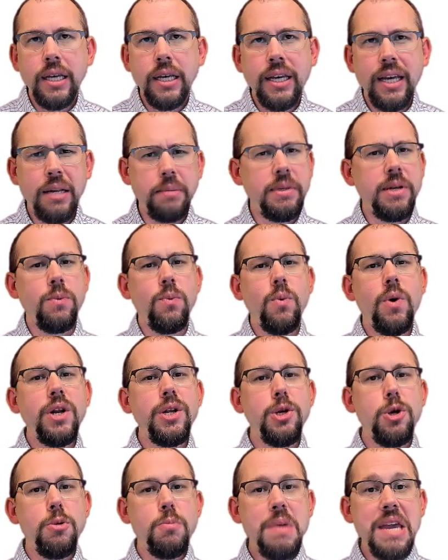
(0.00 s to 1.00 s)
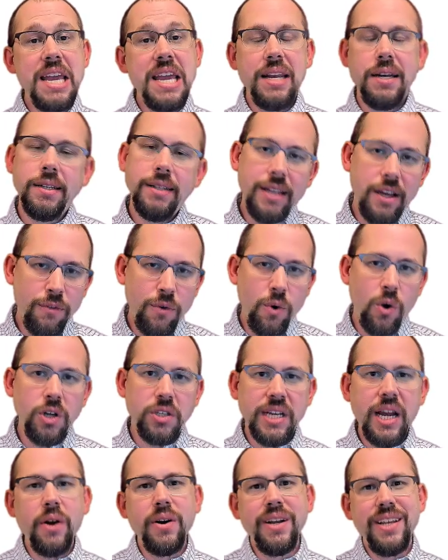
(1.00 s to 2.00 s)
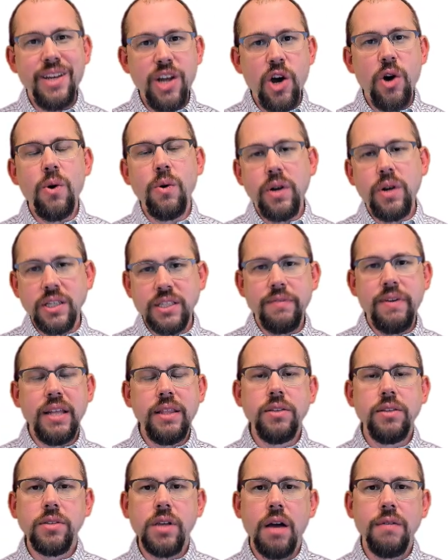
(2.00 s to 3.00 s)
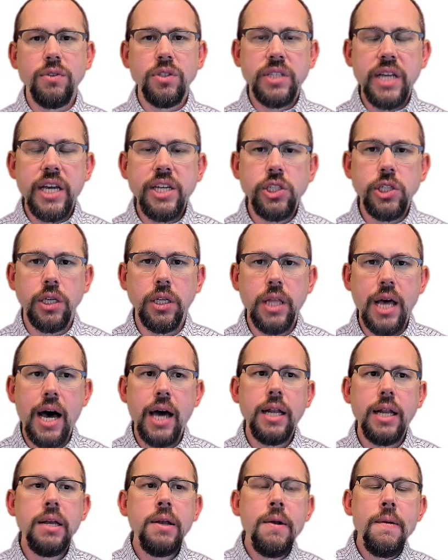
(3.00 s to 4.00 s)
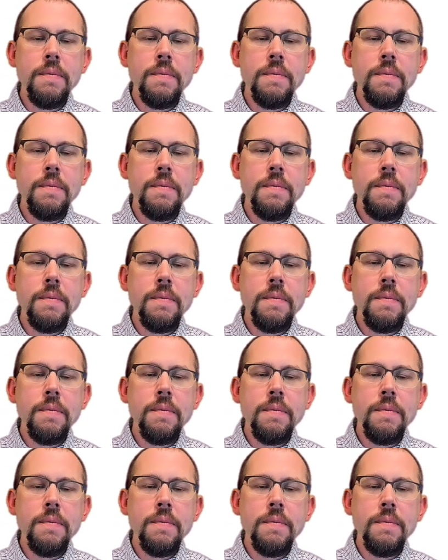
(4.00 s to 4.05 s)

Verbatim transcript: And I'm like, what do you mean? Of course, I already know because I've had this conversation a lot.